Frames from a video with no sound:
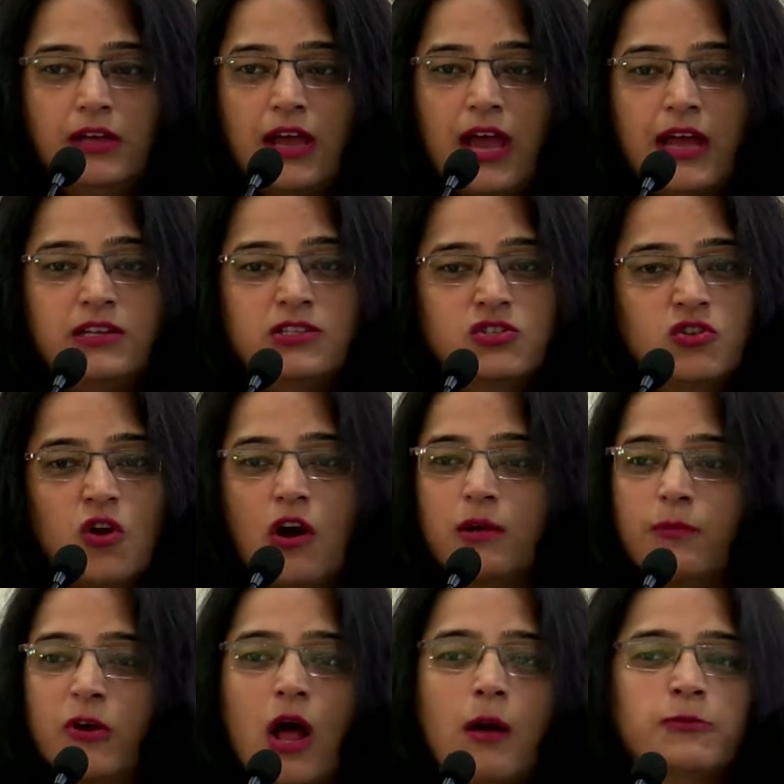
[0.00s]
And it's not
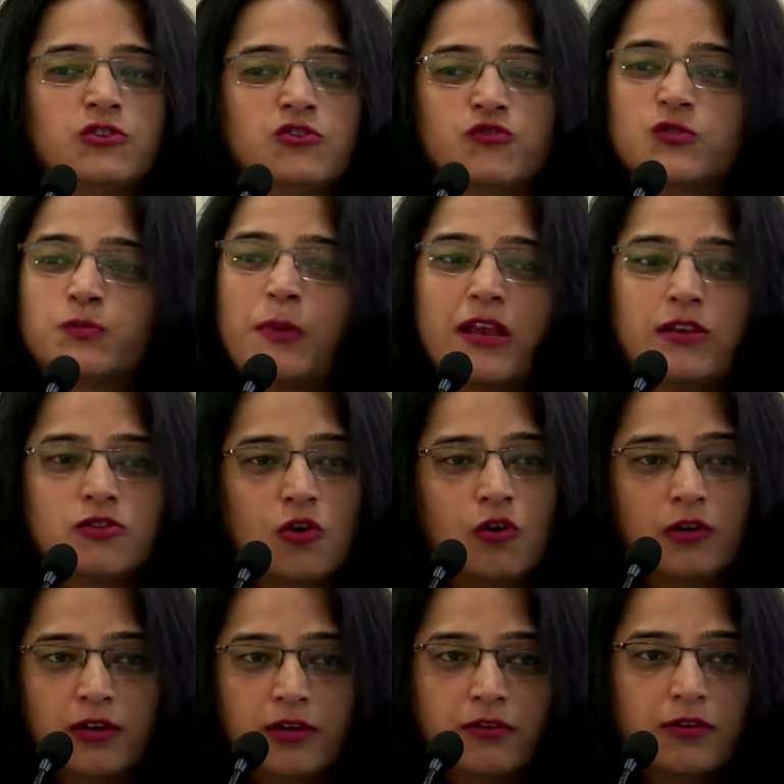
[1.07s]
about how much you spent on
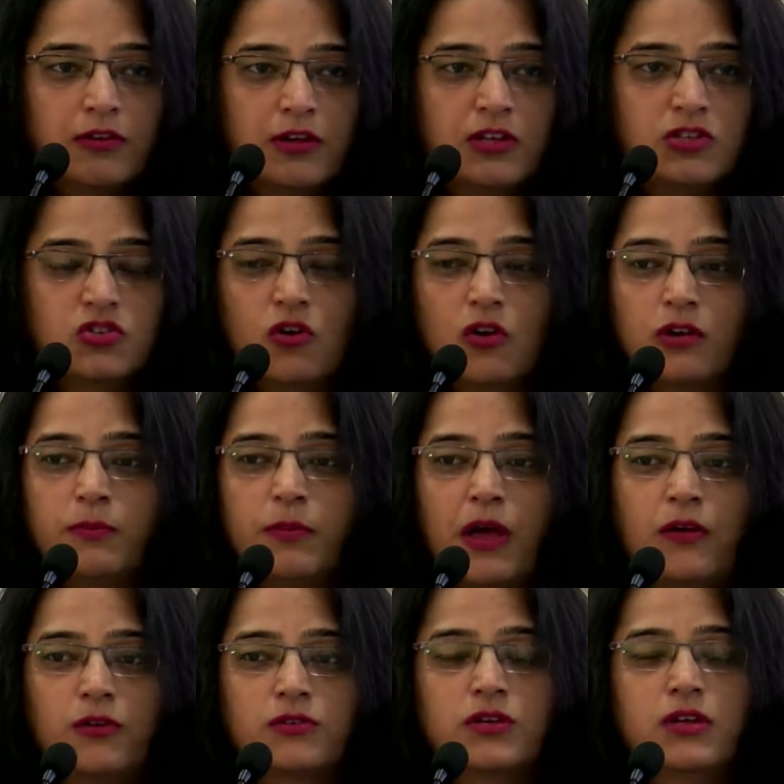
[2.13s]
it. It's not
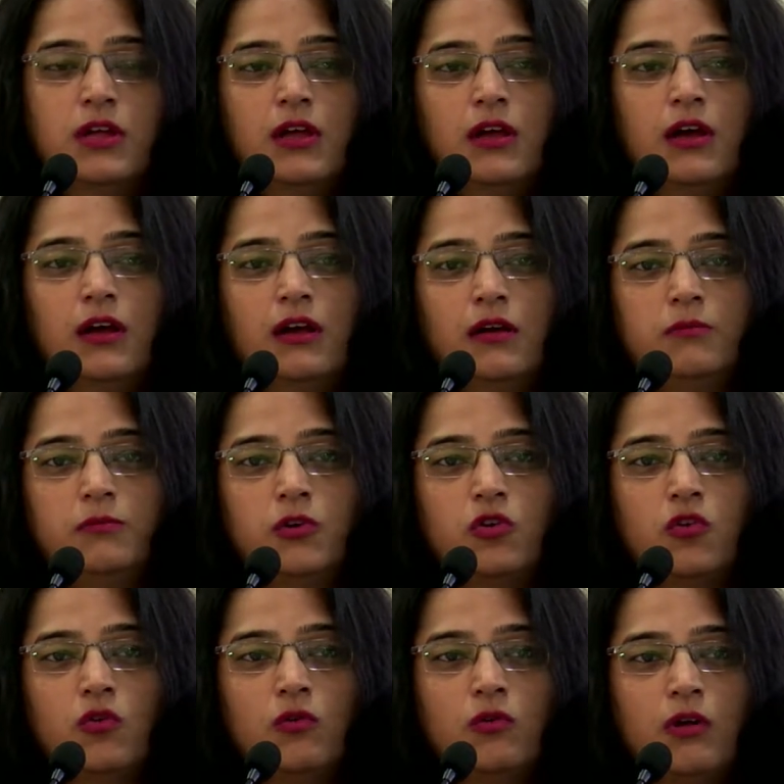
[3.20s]
about, uh, you
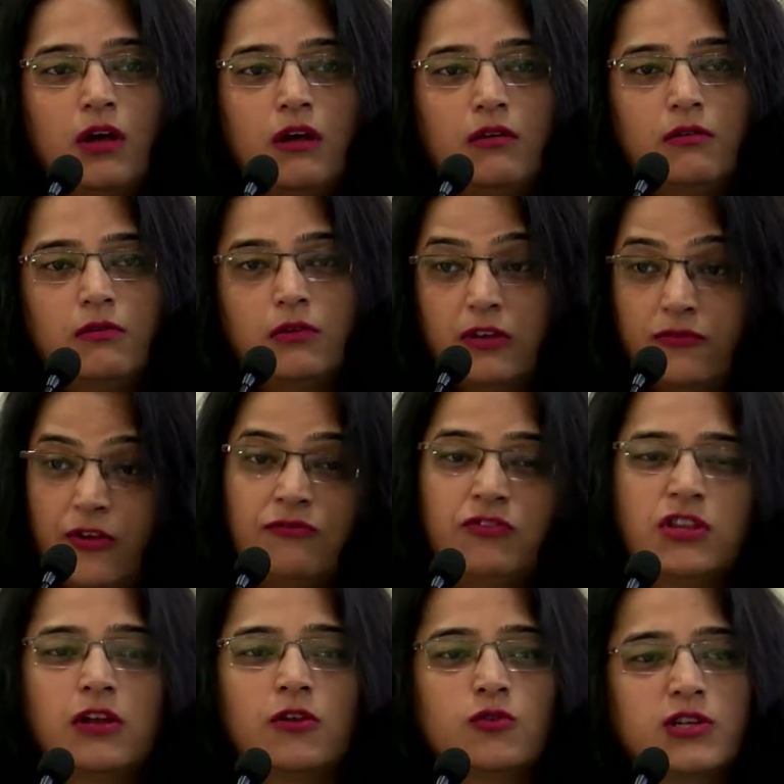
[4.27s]
know, uh, if
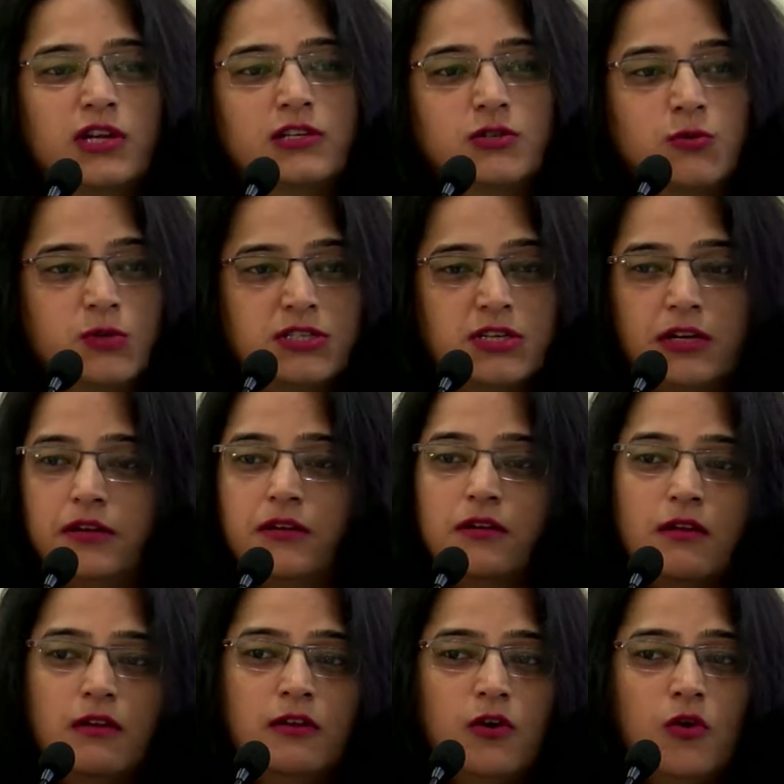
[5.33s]
everything looks like Switzerland.
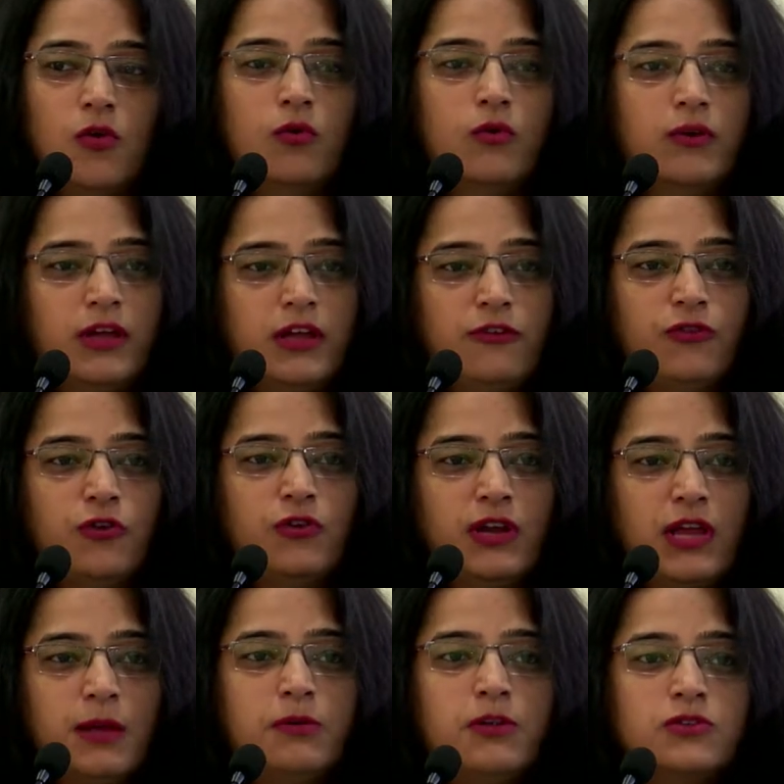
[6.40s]
No, if you're
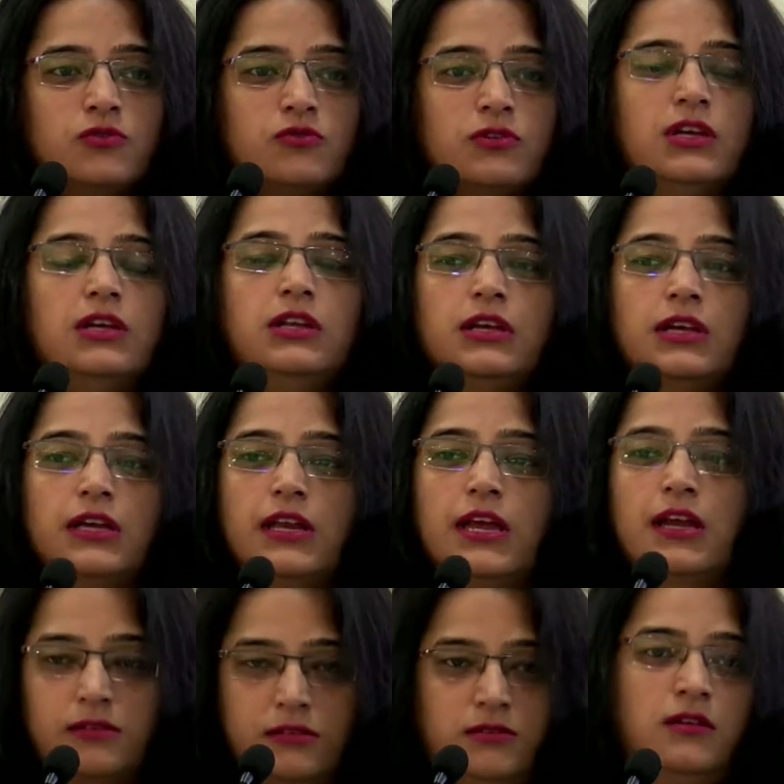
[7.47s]
able to really
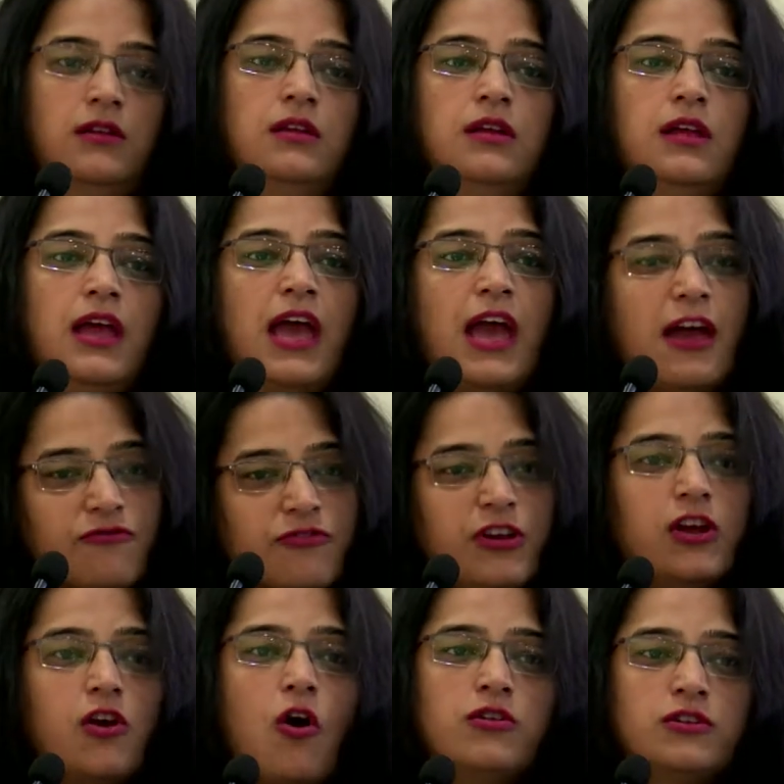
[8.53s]
connect every
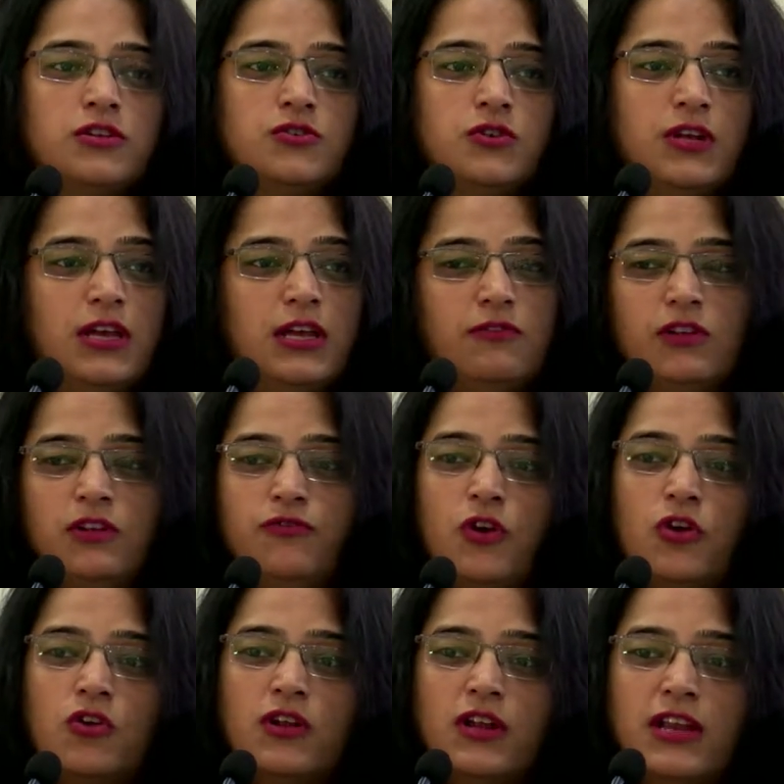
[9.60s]
content today, even if you're
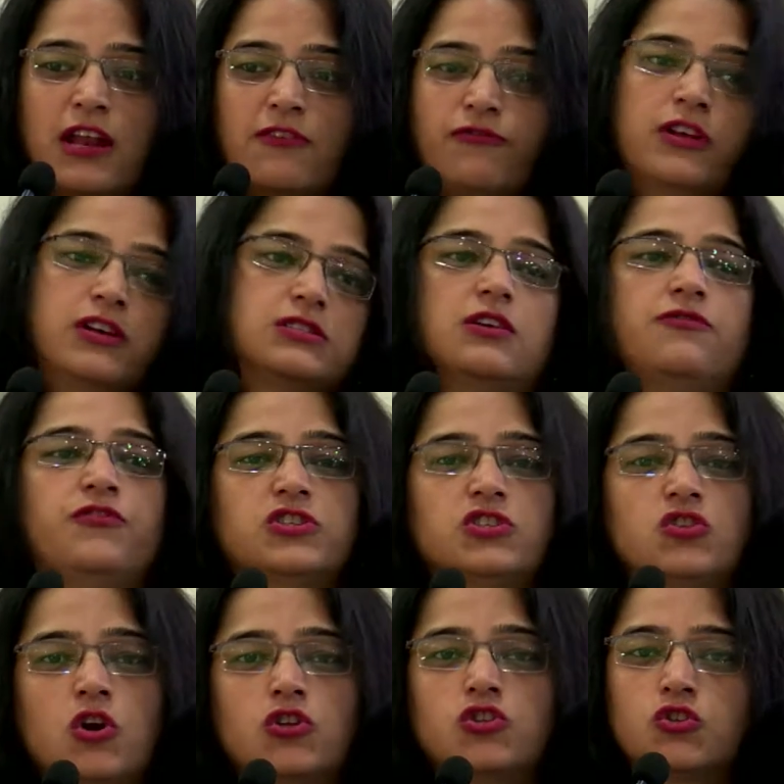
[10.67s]
on a Netflix, if it's
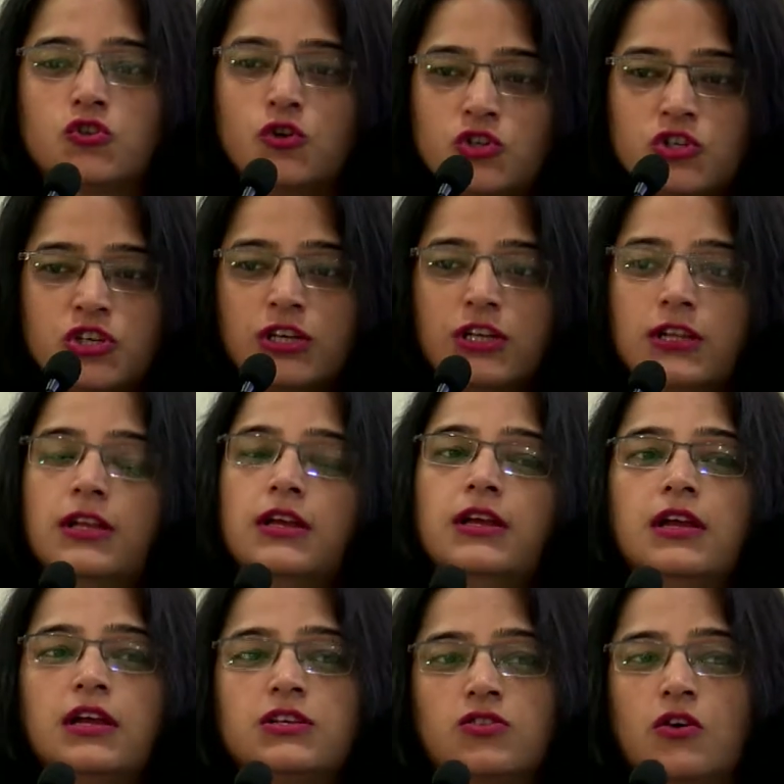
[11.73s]
not social,
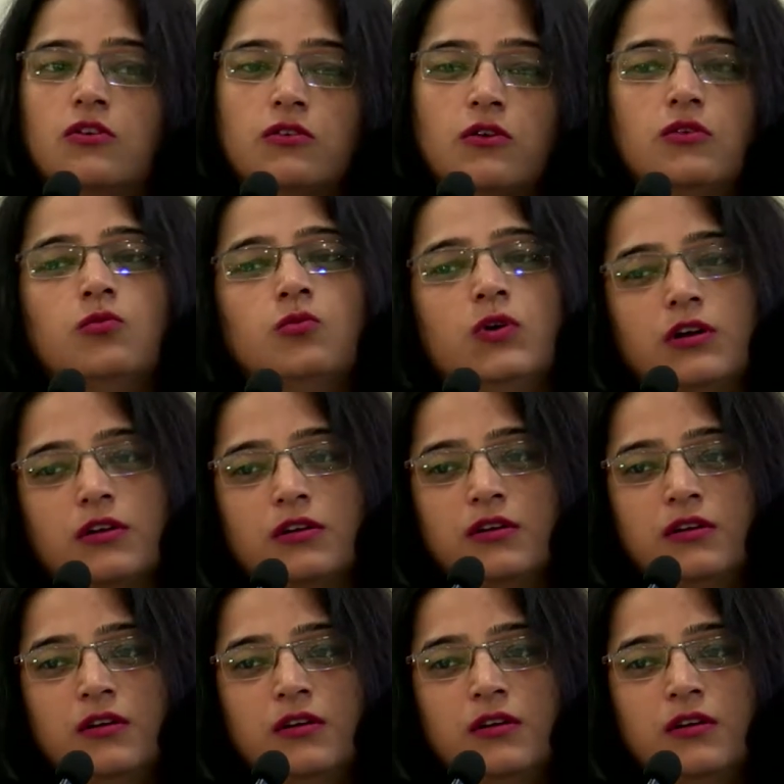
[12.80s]
it's not going to work.